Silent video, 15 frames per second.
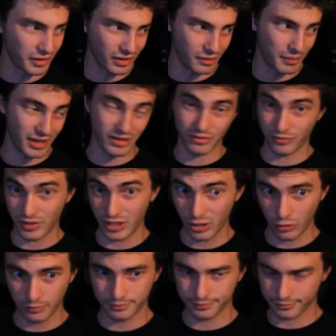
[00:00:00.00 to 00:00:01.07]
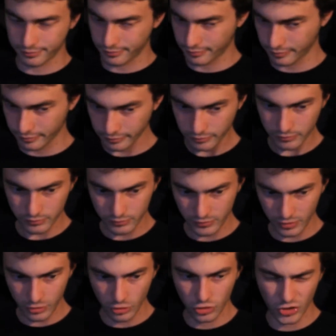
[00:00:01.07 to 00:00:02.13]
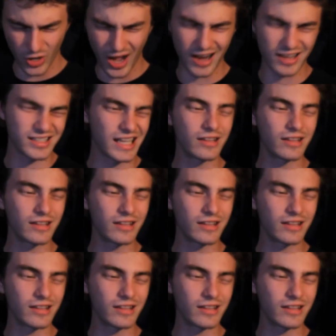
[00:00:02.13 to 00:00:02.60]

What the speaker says: we need to make the video. So as